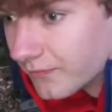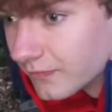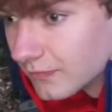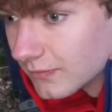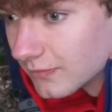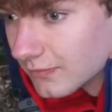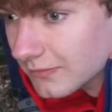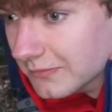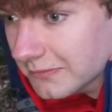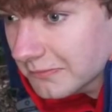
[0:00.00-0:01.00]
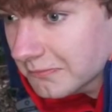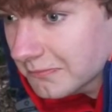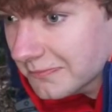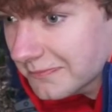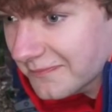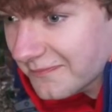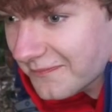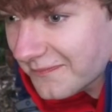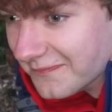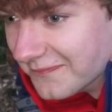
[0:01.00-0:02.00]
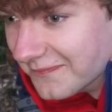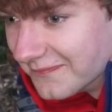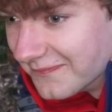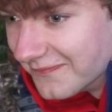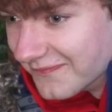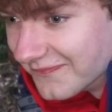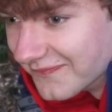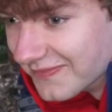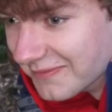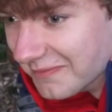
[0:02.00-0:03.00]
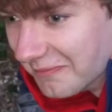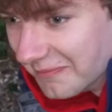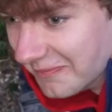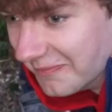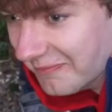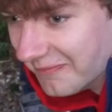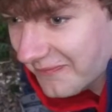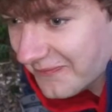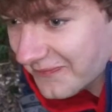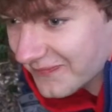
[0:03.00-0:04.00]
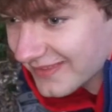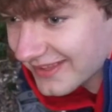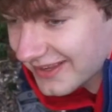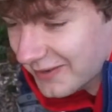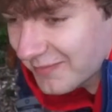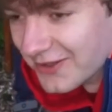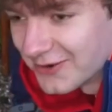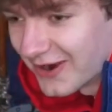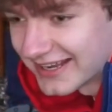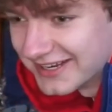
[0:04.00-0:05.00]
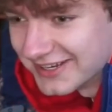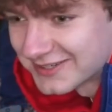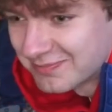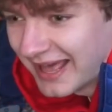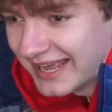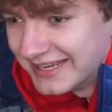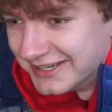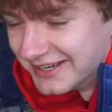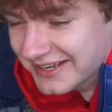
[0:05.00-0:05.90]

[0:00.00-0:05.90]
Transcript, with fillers: Stop making Tubbo burn himself. You're not. Mother, I can explain.